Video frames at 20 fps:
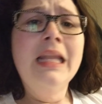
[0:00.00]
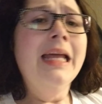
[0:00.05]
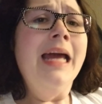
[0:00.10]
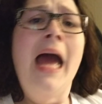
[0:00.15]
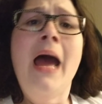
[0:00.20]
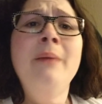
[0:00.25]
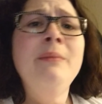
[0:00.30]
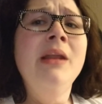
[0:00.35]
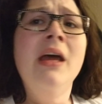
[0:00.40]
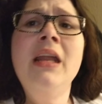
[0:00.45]
Like,
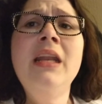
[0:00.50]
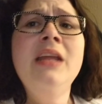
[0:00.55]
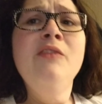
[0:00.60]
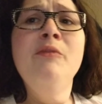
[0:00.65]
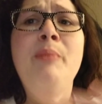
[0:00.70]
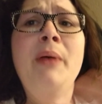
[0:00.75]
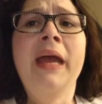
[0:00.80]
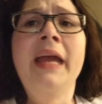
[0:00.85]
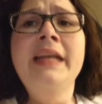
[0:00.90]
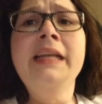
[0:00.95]
I'm not
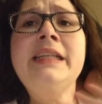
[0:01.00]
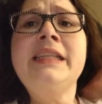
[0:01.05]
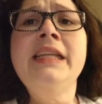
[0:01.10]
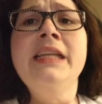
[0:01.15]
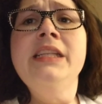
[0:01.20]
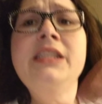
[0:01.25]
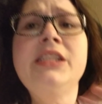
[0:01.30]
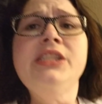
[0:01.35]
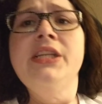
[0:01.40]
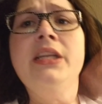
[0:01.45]
even paying
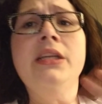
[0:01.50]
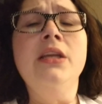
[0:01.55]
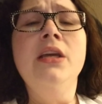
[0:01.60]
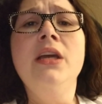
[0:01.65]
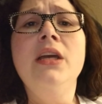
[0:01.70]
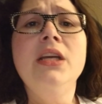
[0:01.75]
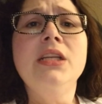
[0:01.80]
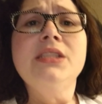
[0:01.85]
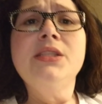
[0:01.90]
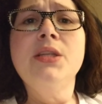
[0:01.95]
attention
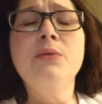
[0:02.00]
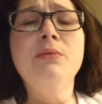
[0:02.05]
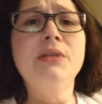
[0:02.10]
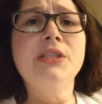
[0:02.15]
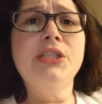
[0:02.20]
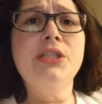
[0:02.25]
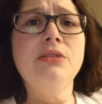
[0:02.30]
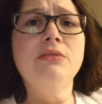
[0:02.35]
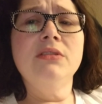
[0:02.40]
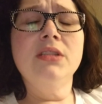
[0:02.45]
to
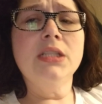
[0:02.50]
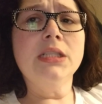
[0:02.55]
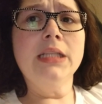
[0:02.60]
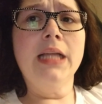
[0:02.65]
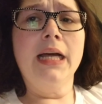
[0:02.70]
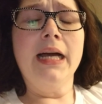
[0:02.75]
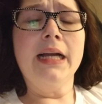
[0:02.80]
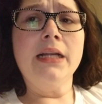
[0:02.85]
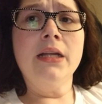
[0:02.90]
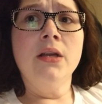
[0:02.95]
what you look
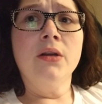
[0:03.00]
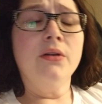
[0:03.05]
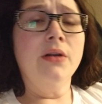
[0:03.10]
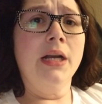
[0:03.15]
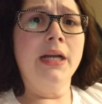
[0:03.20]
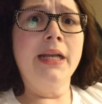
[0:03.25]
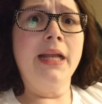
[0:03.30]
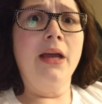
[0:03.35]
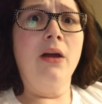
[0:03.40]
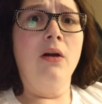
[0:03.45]
like
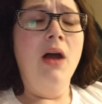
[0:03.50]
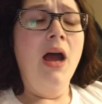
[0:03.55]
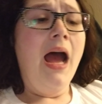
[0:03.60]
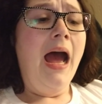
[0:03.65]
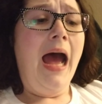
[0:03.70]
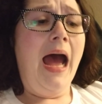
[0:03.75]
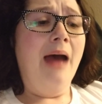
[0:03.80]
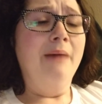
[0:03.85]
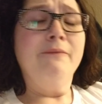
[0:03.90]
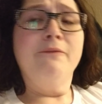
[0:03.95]
right now.
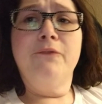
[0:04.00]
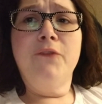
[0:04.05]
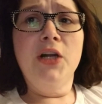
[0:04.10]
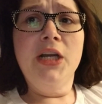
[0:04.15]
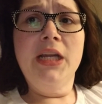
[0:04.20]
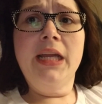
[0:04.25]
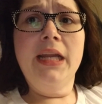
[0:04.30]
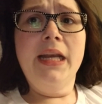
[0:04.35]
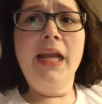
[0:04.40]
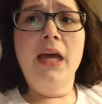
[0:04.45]
I'm
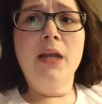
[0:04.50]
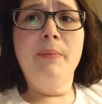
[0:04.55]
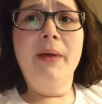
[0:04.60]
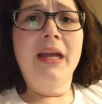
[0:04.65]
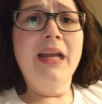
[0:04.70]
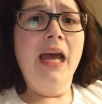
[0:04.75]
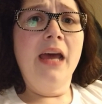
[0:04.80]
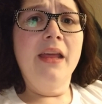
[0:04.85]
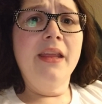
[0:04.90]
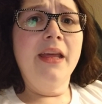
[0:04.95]
freaking out
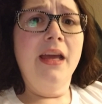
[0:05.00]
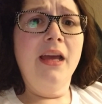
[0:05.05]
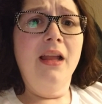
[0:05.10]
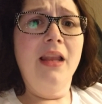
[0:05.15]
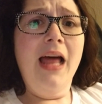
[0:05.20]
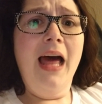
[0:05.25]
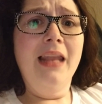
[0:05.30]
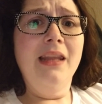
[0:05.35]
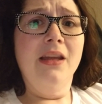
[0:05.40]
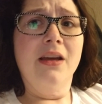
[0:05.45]
about how the
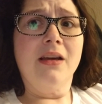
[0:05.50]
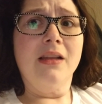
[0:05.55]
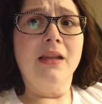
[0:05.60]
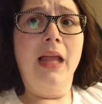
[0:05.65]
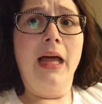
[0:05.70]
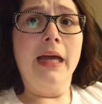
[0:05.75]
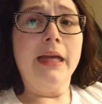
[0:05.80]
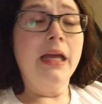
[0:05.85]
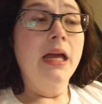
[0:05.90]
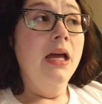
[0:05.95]
hell I look
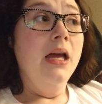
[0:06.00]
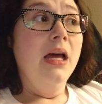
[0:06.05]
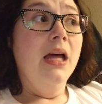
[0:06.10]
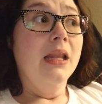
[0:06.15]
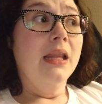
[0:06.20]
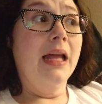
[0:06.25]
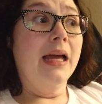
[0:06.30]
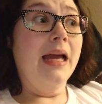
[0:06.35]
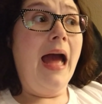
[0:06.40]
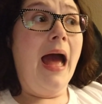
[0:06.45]
like.
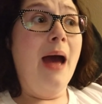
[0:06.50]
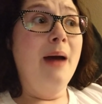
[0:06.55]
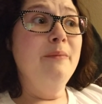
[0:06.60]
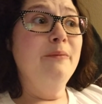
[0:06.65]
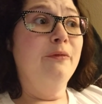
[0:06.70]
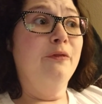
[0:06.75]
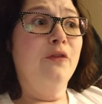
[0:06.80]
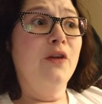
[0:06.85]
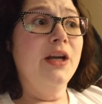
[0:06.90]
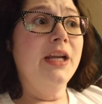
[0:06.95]
Like, I'm
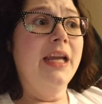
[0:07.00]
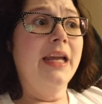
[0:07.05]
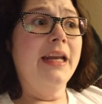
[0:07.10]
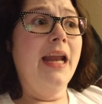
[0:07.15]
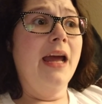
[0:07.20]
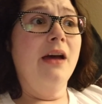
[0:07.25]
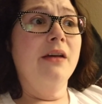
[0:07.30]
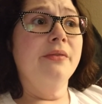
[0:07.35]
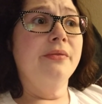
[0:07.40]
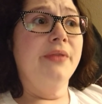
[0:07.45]

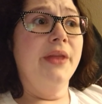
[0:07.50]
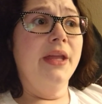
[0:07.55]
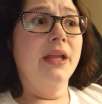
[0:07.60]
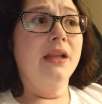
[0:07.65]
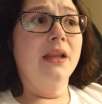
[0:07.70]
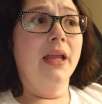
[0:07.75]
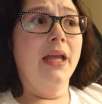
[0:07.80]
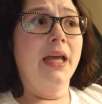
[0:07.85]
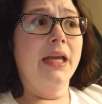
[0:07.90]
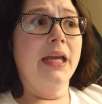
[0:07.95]
freaking out
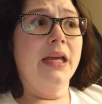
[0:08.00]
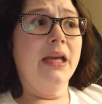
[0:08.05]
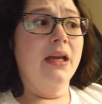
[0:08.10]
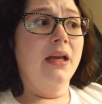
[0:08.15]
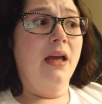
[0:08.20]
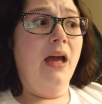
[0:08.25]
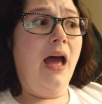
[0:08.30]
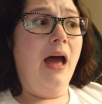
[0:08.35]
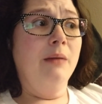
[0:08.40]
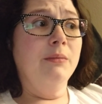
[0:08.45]
that, like,
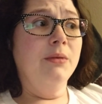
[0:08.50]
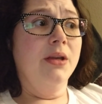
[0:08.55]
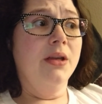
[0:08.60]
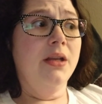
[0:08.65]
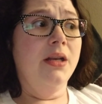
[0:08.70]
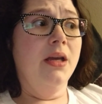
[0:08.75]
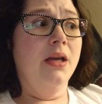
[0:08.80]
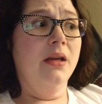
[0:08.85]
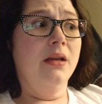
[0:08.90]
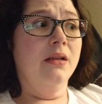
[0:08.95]
I'm
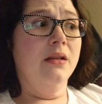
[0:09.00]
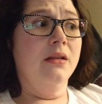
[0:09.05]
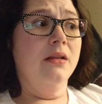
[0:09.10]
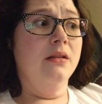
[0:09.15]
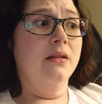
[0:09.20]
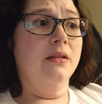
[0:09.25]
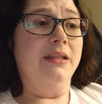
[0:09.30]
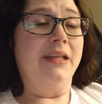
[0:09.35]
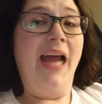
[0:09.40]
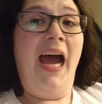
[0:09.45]
gonna
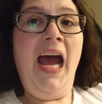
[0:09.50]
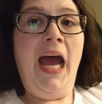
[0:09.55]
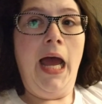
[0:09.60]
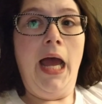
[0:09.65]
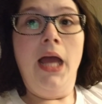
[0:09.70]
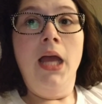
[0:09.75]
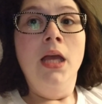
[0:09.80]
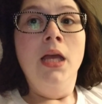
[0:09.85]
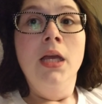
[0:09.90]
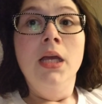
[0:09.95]

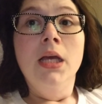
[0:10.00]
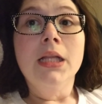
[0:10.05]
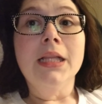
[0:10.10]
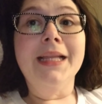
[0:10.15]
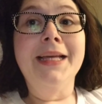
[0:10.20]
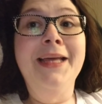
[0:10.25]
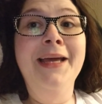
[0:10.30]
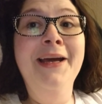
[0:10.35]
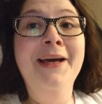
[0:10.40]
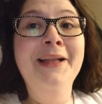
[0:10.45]
die.
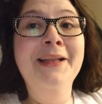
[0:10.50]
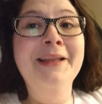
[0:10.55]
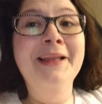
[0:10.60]
Like,